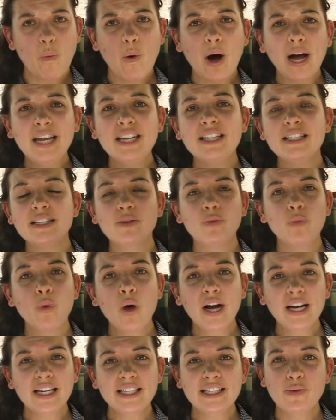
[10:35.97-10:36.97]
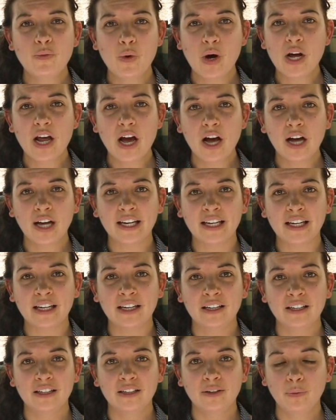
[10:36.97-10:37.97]
Why is it one eye?
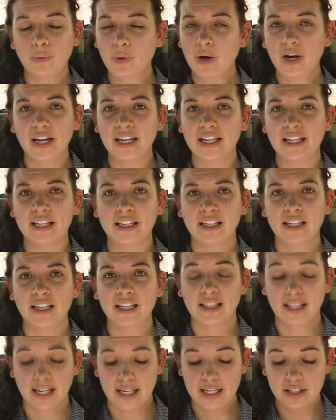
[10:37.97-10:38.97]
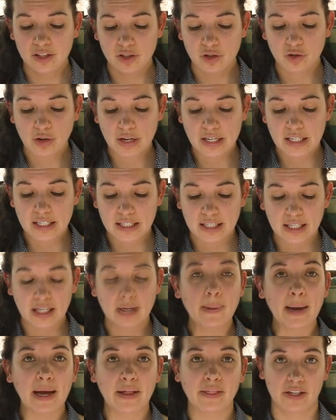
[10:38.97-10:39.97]
Why? That is the strangest
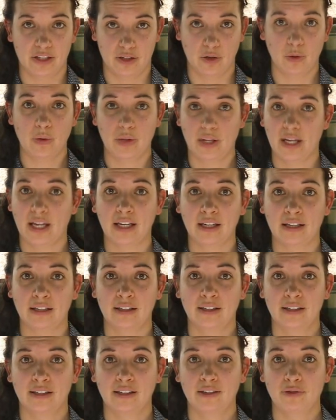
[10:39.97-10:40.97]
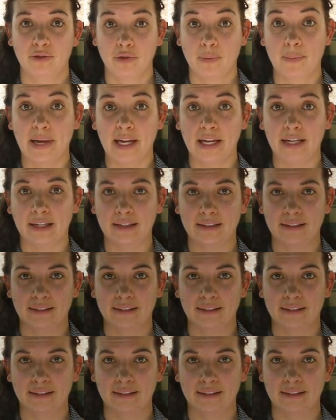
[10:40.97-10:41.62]
thing about this whole thing for me.